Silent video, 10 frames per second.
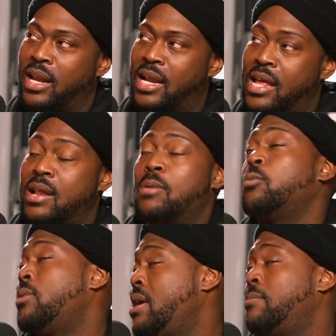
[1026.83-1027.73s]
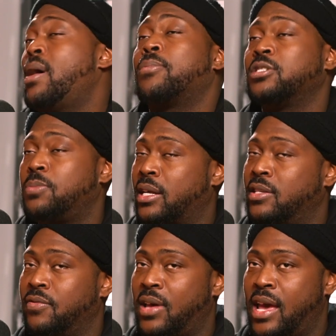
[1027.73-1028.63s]
And in my
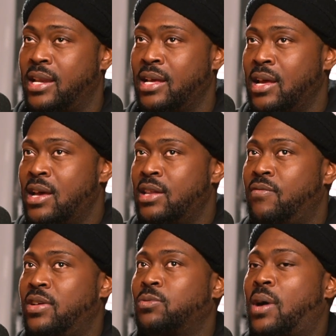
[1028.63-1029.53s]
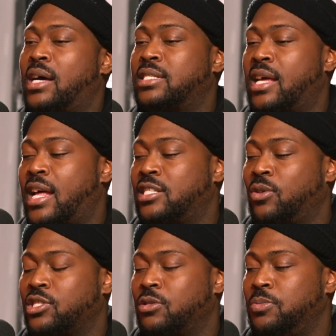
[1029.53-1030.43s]
perspective, and the reason why I say that is
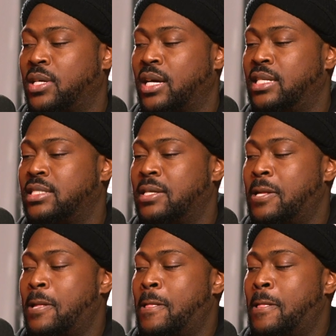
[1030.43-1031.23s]
also because